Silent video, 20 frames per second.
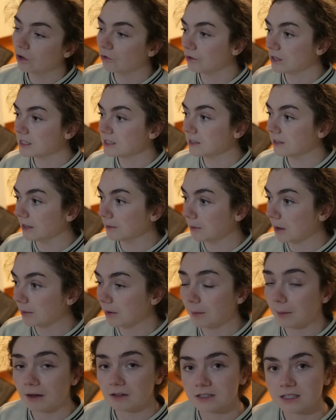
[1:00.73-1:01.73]
not recently,
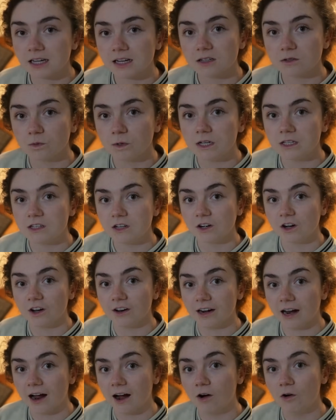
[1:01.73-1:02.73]
maybe about 6 weeks ago
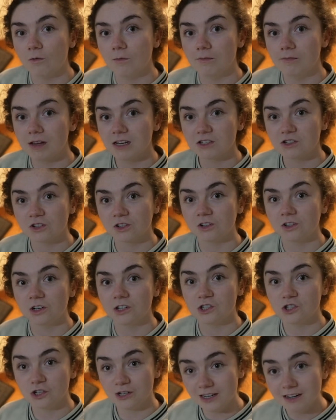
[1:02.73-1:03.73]
now, Mitchell
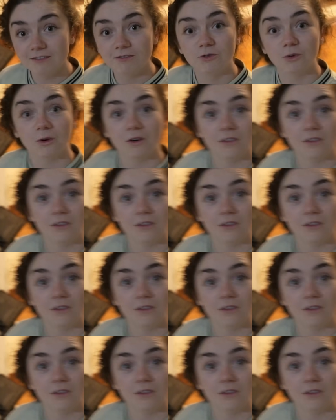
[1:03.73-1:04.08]
achieved